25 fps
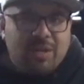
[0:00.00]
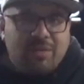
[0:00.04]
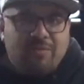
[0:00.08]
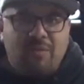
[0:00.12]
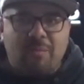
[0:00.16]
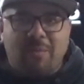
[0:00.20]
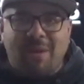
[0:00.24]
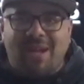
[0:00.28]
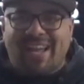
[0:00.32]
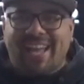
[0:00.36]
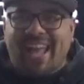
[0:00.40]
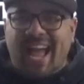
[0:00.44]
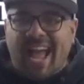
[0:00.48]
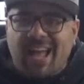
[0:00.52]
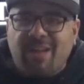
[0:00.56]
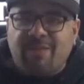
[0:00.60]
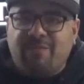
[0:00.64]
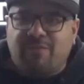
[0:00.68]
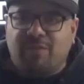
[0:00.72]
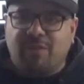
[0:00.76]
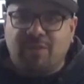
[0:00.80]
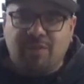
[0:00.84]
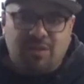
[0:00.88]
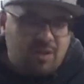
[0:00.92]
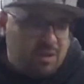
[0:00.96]
a
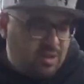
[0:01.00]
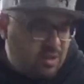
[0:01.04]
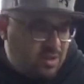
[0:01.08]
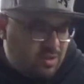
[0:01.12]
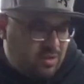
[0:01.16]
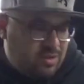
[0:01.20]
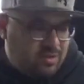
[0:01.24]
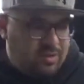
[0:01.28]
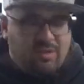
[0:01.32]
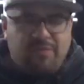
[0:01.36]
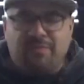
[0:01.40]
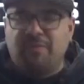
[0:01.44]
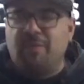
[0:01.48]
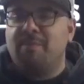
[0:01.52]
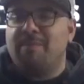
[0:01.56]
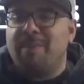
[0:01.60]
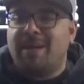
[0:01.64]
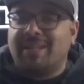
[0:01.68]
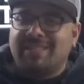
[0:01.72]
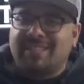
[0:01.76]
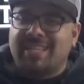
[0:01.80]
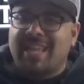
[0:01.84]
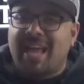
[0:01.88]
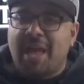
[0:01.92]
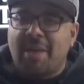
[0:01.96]
MacGyver from
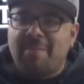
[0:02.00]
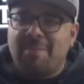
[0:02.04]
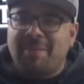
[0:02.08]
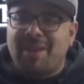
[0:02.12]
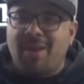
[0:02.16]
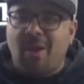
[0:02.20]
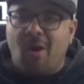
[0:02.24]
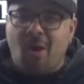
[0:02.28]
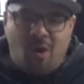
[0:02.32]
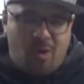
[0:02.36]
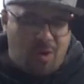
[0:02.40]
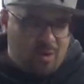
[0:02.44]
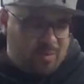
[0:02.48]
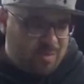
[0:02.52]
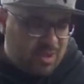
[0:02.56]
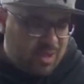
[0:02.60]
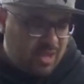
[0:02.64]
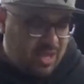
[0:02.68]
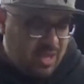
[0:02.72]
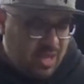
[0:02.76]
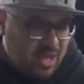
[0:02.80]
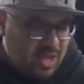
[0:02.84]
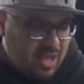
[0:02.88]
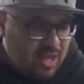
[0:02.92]
my time in the army.